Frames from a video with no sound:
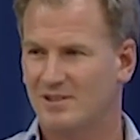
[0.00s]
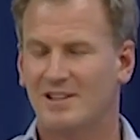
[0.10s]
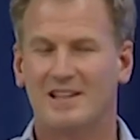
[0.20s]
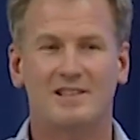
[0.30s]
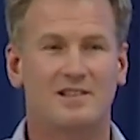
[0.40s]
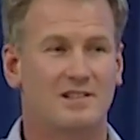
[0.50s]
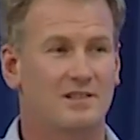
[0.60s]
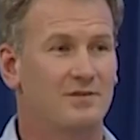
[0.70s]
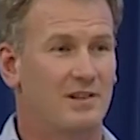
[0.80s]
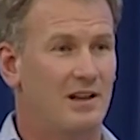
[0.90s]
So there is a
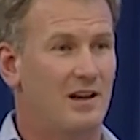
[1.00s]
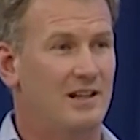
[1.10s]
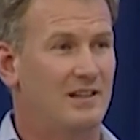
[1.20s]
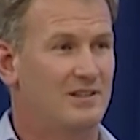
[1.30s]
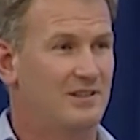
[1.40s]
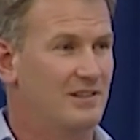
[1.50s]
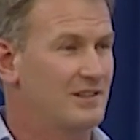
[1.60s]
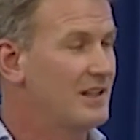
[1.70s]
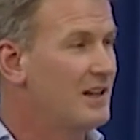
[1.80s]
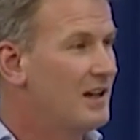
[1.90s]
silver lining to this.